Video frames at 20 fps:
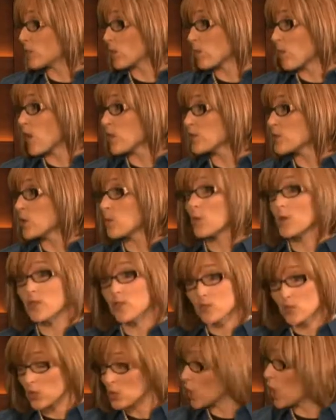Toronto where
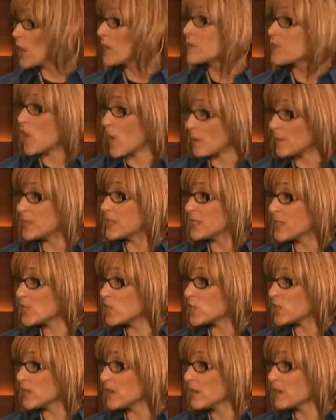there's a lot of
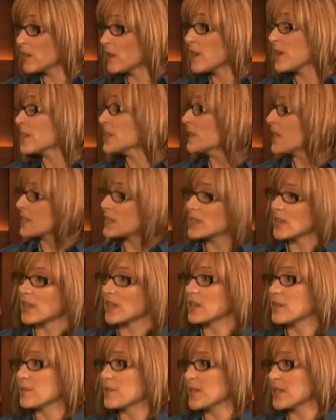competition, that's not
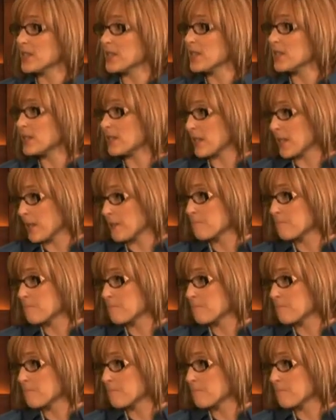going to be as easy.